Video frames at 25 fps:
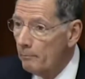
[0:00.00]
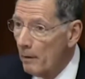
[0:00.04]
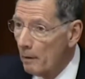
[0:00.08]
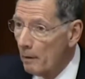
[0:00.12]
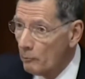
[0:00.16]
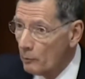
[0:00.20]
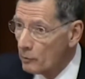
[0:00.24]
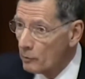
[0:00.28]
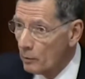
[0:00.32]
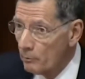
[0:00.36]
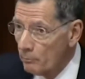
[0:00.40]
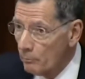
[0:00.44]

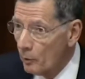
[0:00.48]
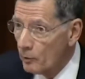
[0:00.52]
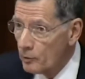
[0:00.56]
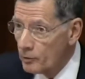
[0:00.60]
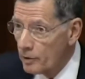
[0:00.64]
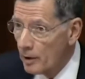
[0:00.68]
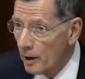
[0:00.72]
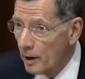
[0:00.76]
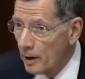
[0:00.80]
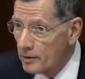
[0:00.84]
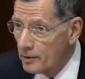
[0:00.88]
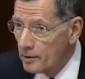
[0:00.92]
members on
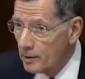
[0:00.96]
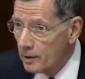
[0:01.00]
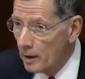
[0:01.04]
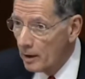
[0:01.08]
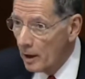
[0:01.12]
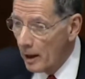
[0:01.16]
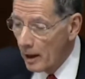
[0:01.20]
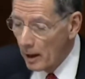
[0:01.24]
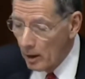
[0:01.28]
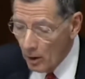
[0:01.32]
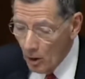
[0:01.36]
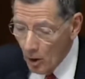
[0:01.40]
both sides of
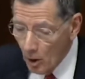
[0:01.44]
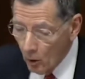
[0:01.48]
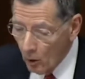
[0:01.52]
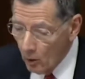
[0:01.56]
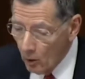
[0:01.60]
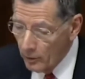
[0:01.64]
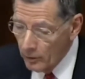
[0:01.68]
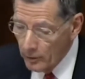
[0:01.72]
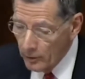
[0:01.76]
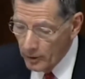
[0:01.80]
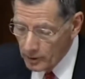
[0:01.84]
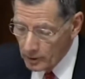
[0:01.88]
the aisle
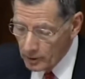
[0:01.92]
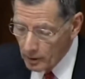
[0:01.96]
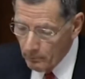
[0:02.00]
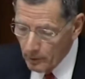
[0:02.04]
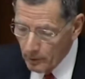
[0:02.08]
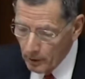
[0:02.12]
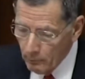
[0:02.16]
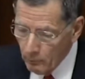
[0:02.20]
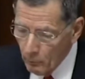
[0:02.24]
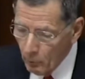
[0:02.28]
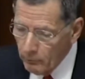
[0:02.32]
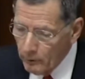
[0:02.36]
on this committee.